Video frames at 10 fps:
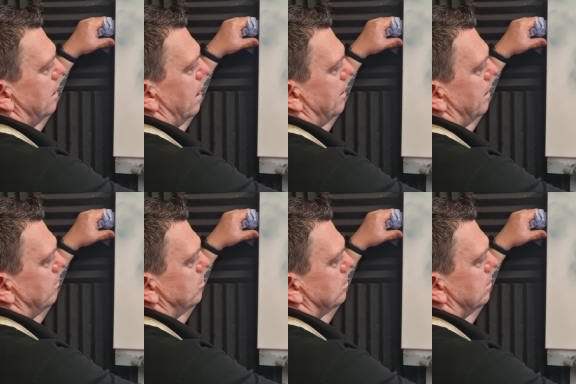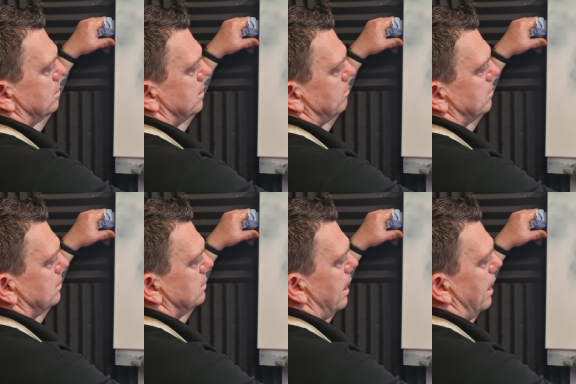And then I'm just going to tap to the
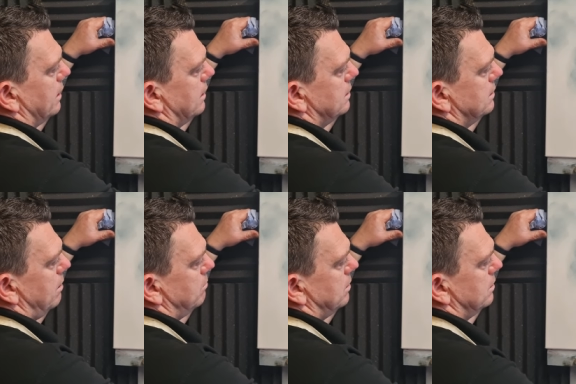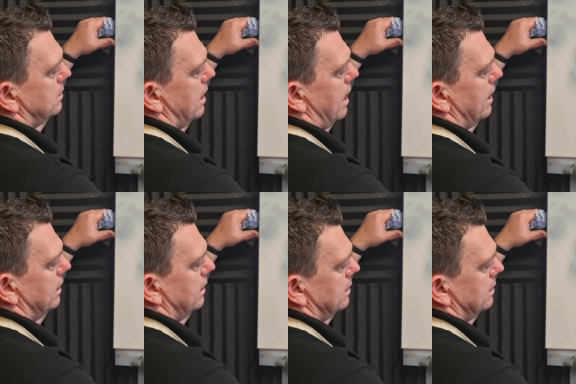side, tap to the side,